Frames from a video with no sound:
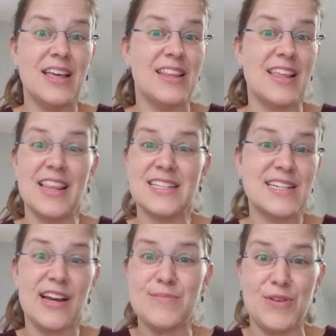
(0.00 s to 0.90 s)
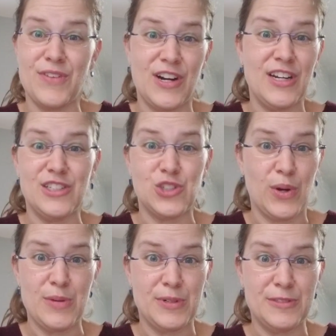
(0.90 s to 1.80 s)
then that's not going to be very
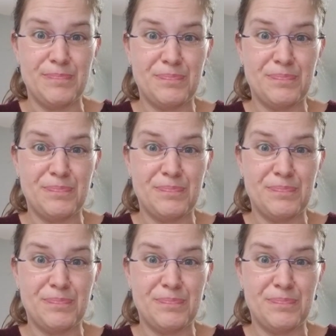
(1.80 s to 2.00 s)
enjoyable.